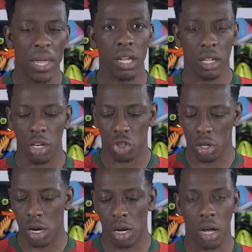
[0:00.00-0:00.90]
pinkish
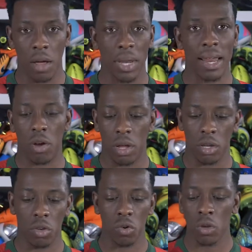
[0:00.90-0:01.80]
color coming out
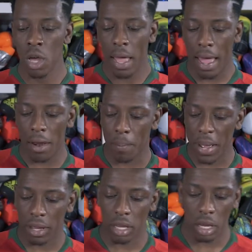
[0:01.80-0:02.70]
at you. At the
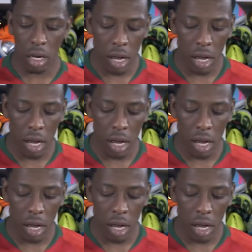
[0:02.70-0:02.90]
back here,